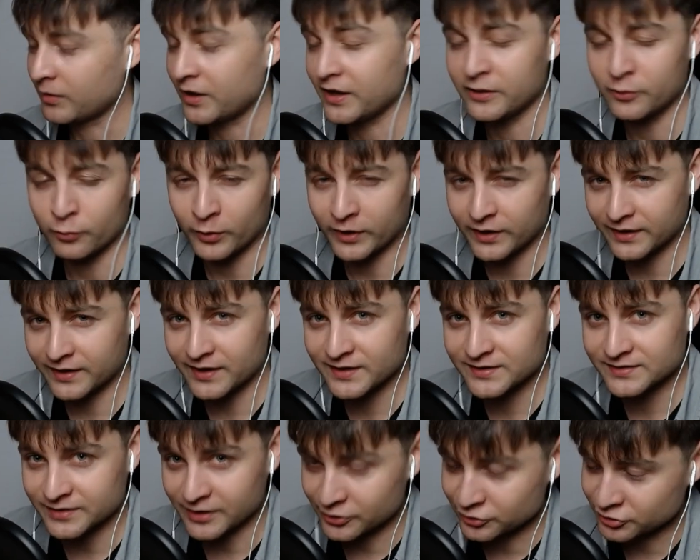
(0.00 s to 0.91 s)
By the way
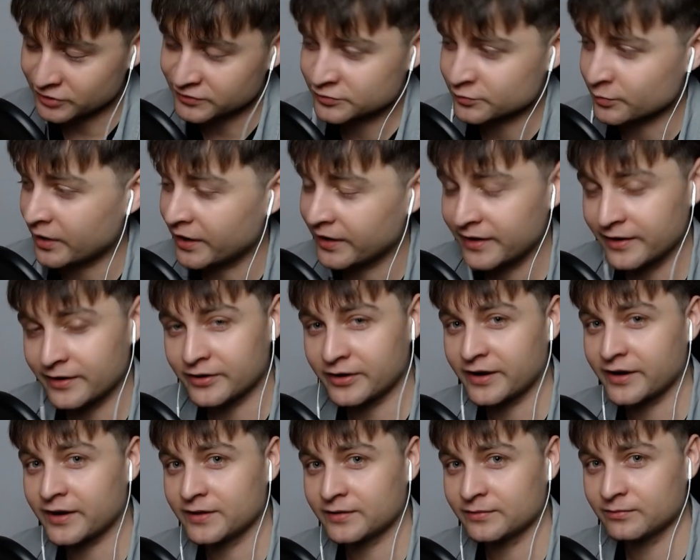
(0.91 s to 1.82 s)
guys, I changed my
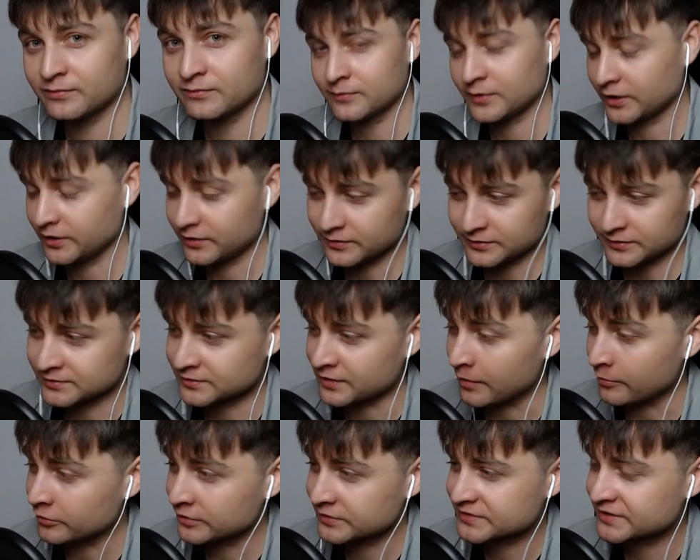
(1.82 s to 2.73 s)
haircut because
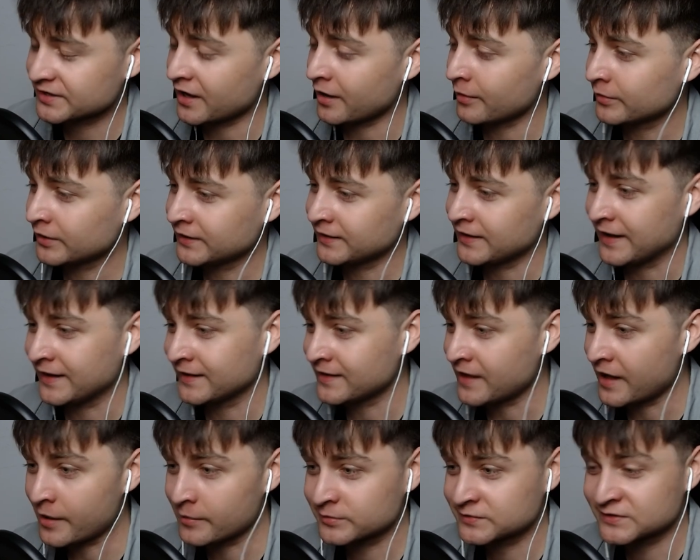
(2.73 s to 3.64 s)
summer is coming and
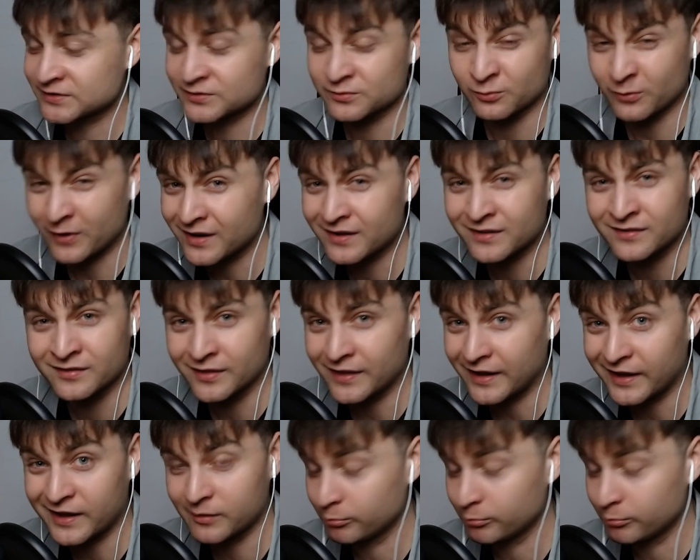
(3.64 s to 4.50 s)
I'm sweating like a